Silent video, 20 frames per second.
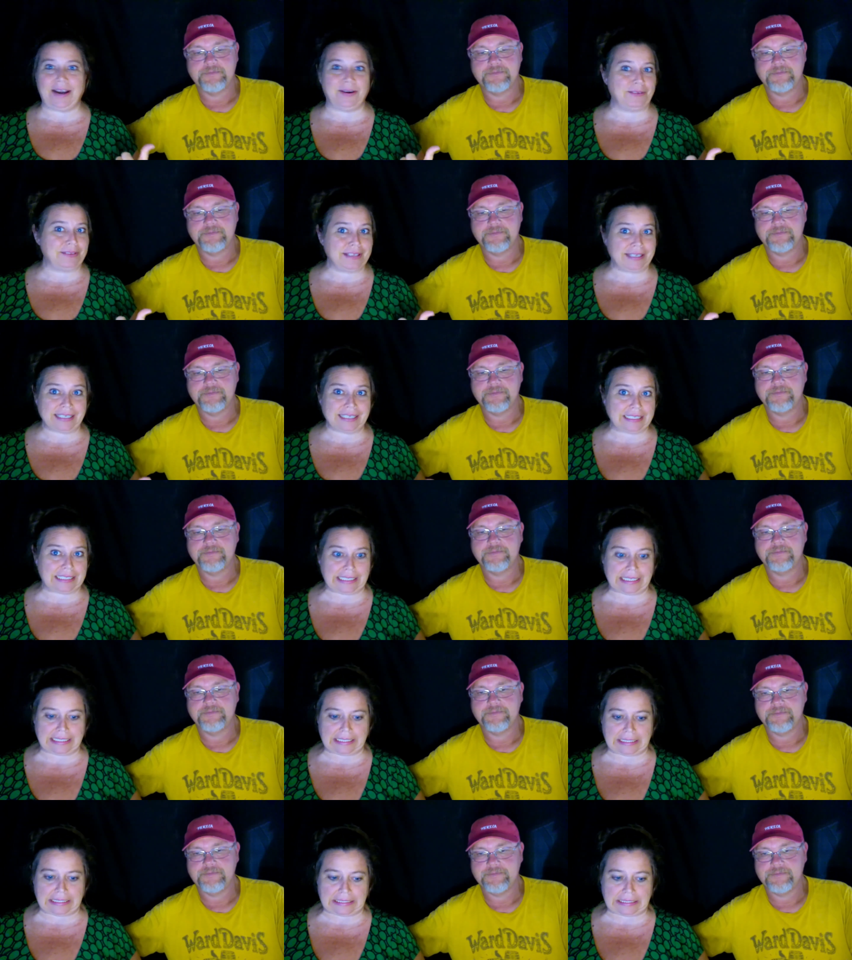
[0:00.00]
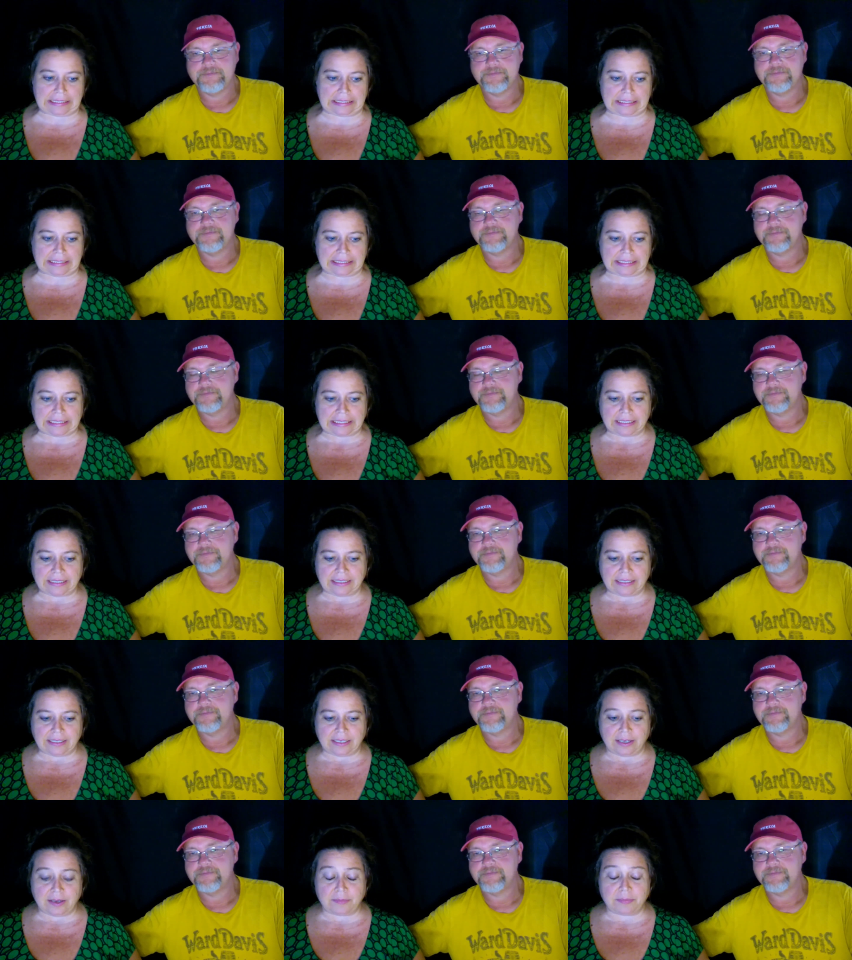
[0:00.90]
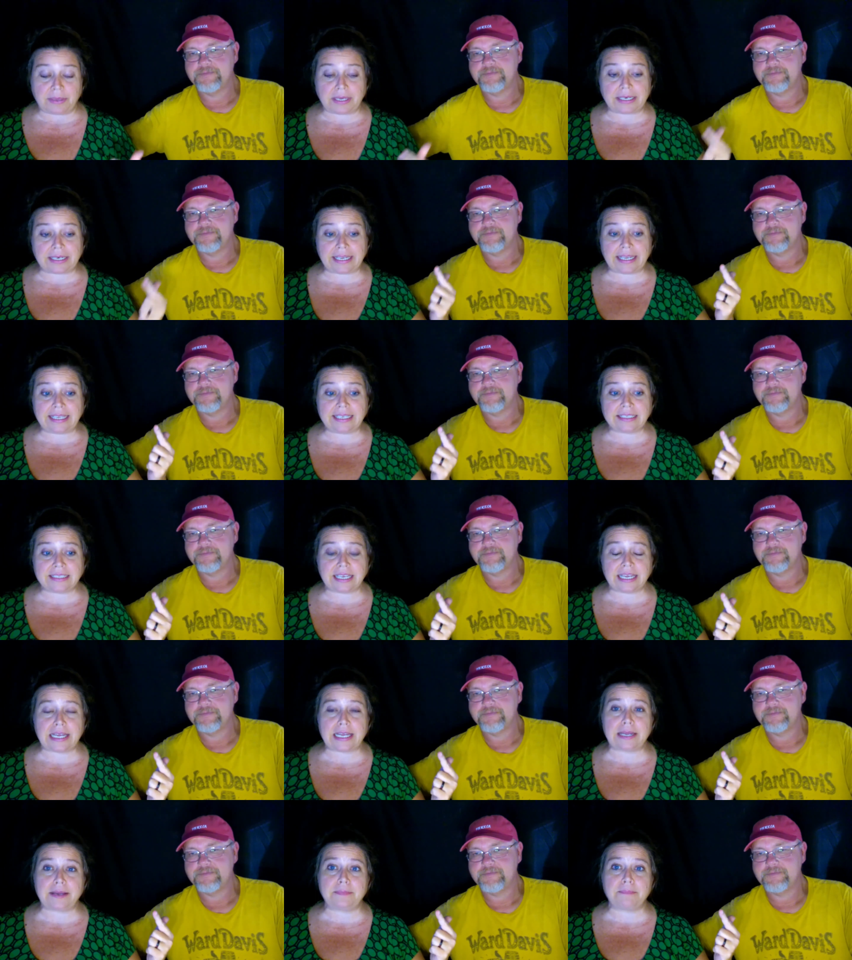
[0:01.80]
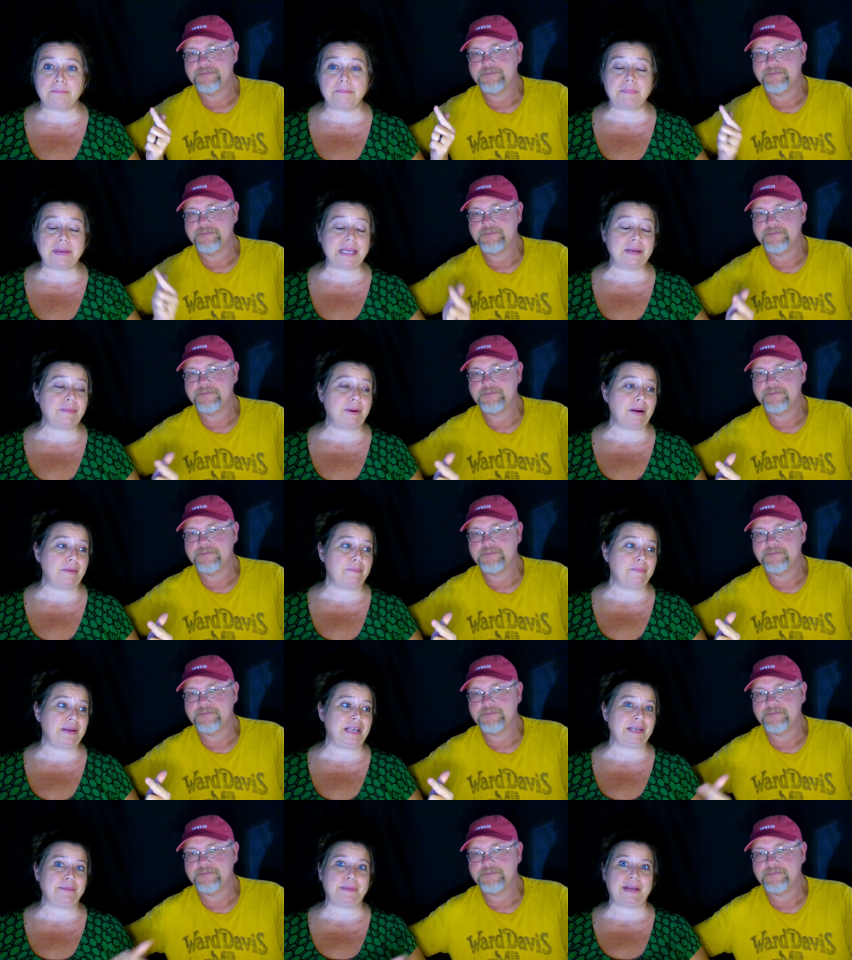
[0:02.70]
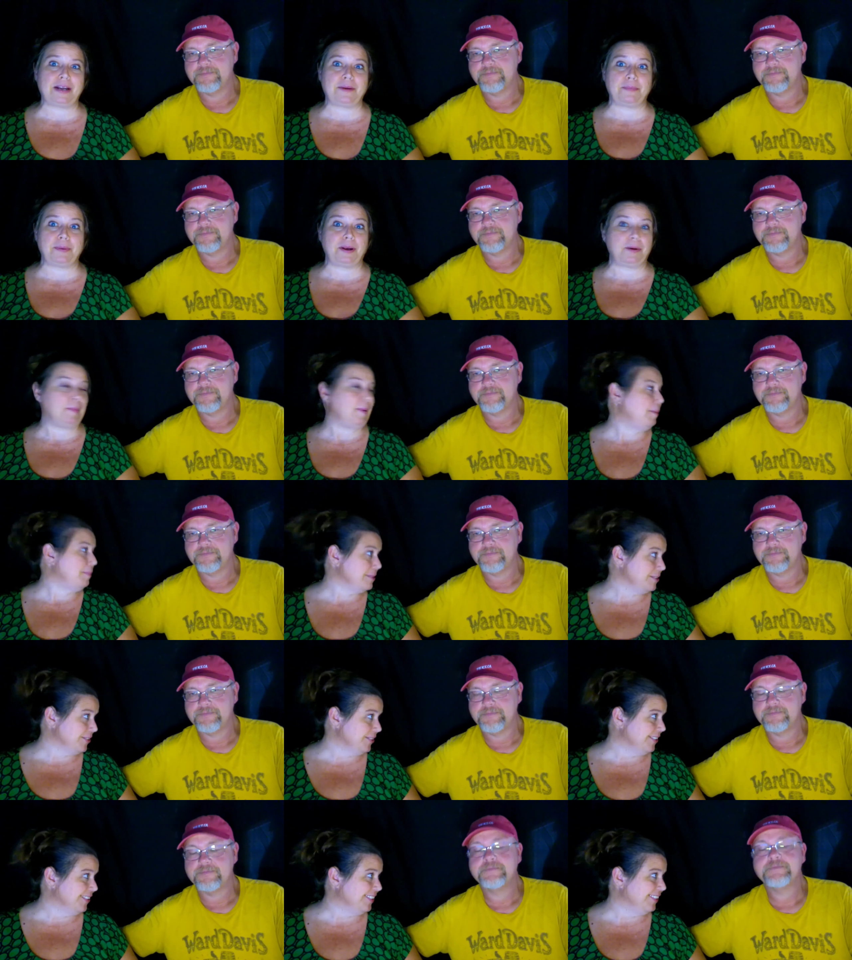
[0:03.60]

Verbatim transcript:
Speaker 1: I don't think I can. But I can say Peter Piper pick, pickle pickle peppers.